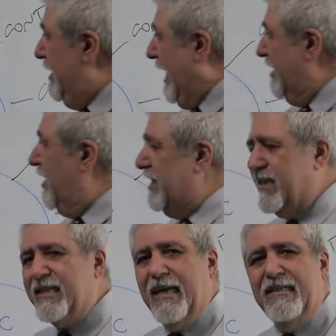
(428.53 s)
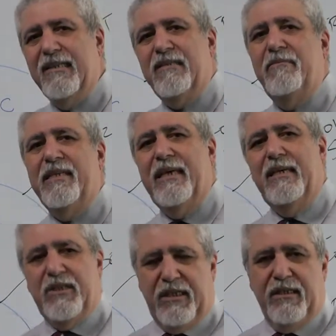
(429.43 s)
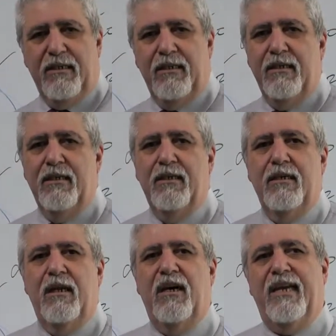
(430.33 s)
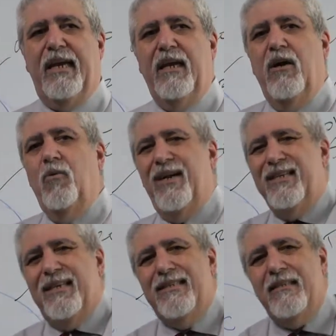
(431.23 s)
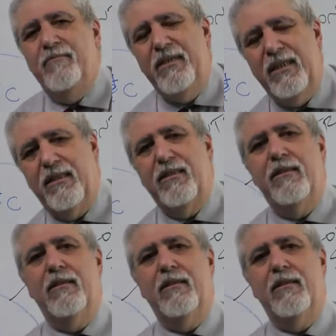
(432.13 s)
I don't understand this terminology, okay? What does it mean?